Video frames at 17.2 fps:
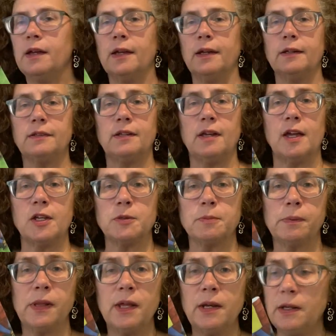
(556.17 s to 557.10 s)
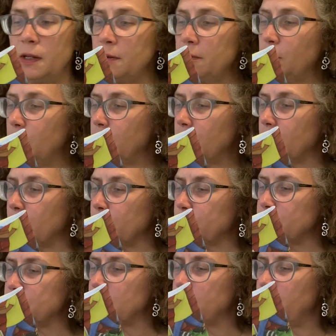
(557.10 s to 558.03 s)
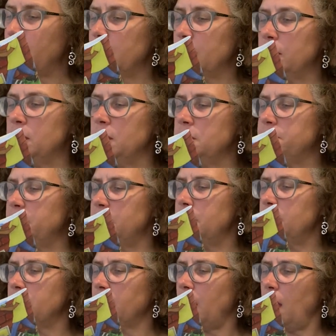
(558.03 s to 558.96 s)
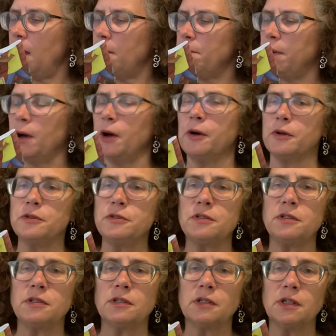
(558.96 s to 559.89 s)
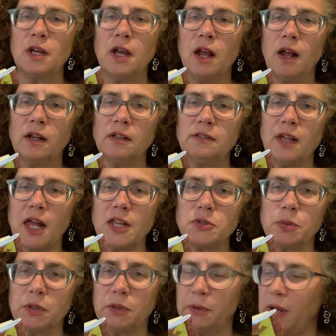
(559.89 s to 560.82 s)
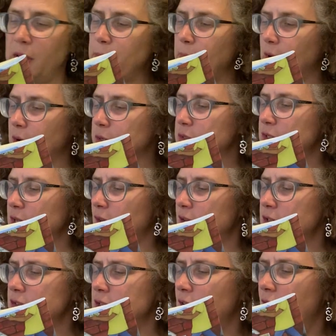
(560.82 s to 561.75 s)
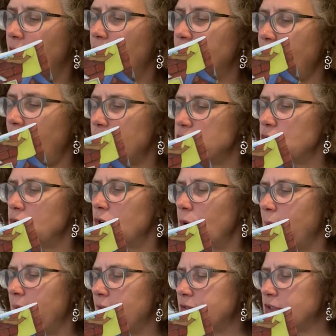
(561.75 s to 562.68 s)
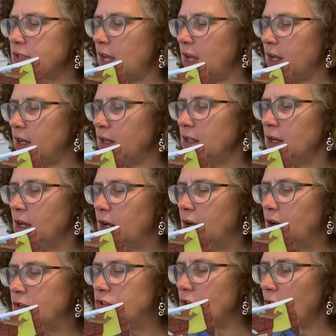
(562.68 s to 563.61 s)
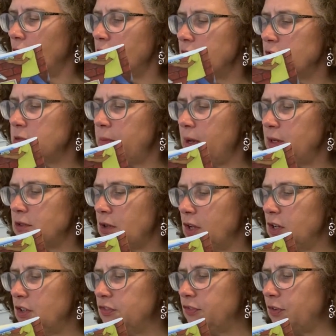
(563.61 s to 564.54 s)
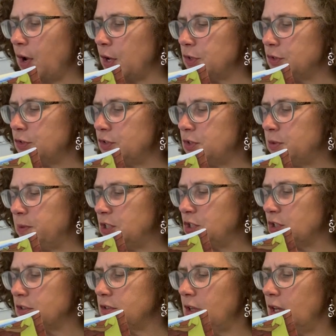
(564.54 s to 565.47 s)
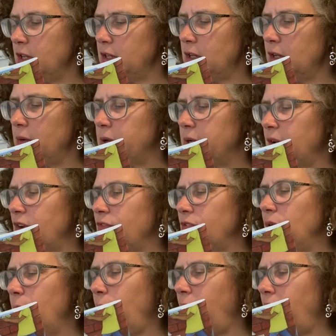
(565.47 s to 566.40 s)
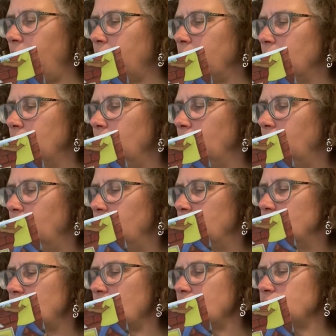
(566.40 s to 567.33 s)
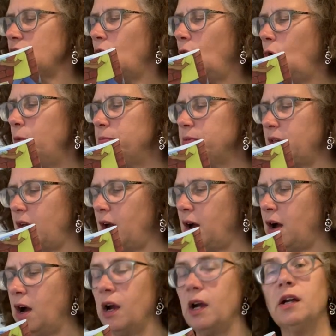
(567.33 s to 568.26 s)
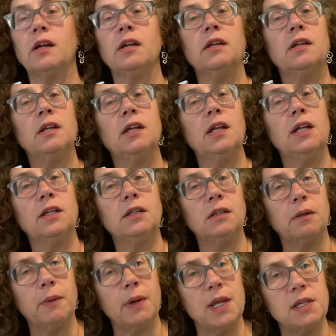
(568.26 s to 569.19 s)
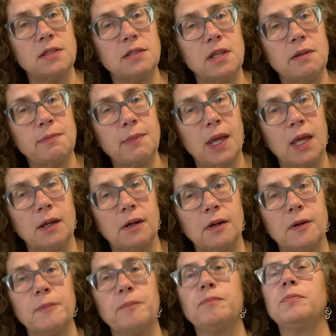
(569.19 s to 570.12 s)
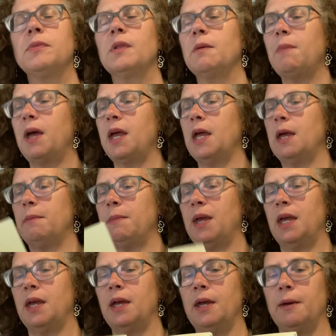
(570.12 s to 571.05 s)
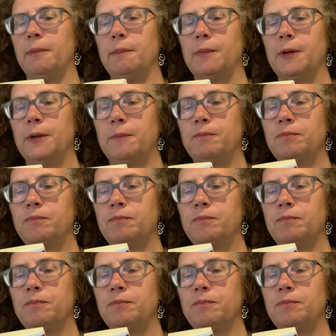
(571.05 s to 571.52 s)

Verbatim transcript: It takes plenty of worms to make a good bin of compost. That's what Grandma says. That's her way of saying, don't expect all your friends to be just like you in every way. Just hope they are, in the ways that matter, by M.A.M.